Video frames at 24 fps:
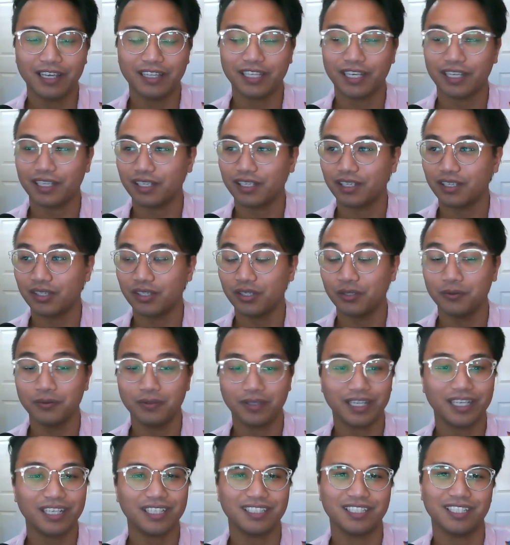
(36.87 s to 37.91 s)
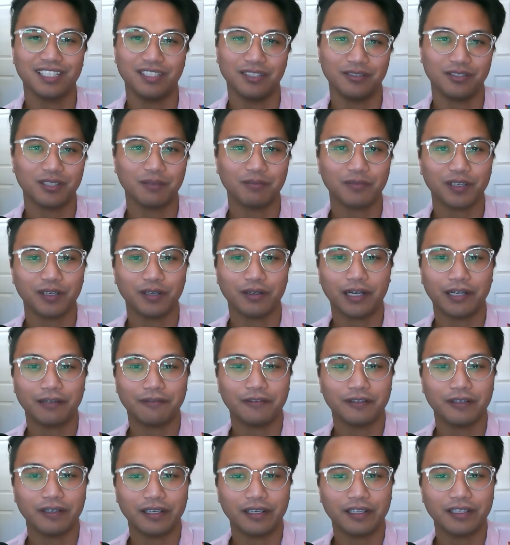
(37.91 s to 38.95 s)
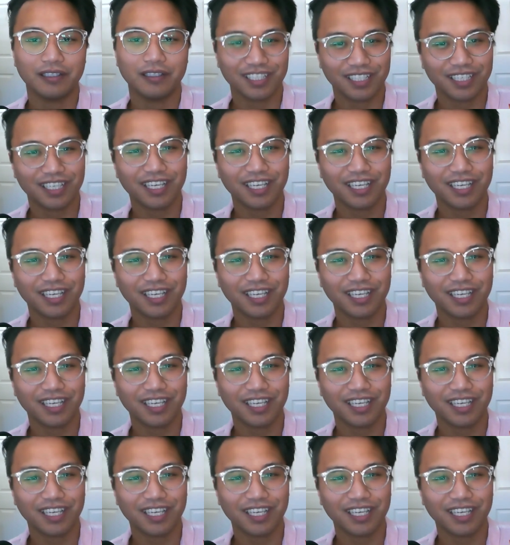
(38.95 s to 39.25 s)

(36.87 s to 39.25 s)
That you need to do something great for it.